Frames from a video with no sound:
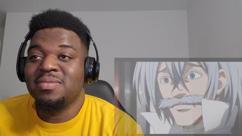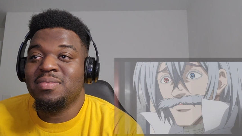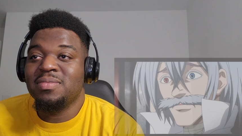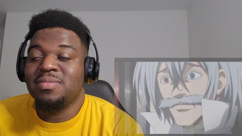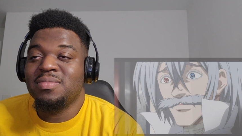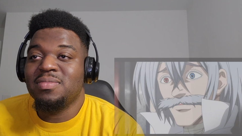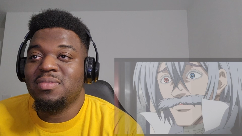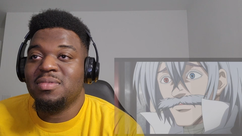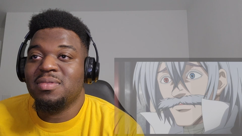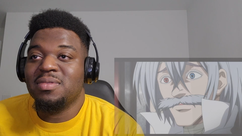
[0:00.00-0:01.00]

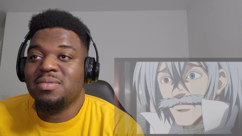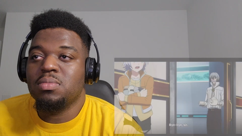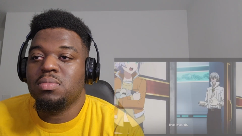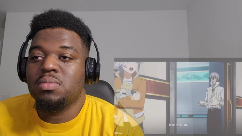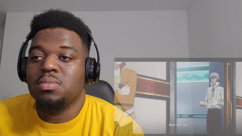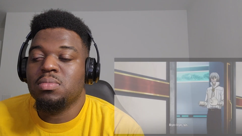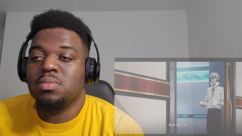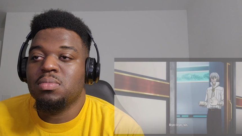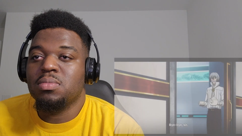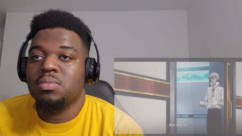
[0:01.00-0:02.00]

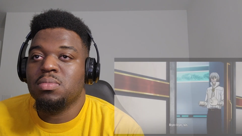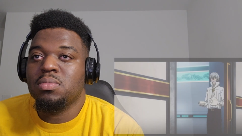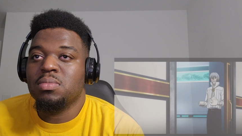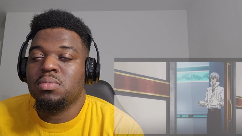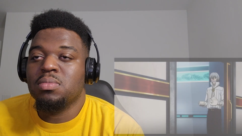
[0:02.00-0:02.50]
(silence)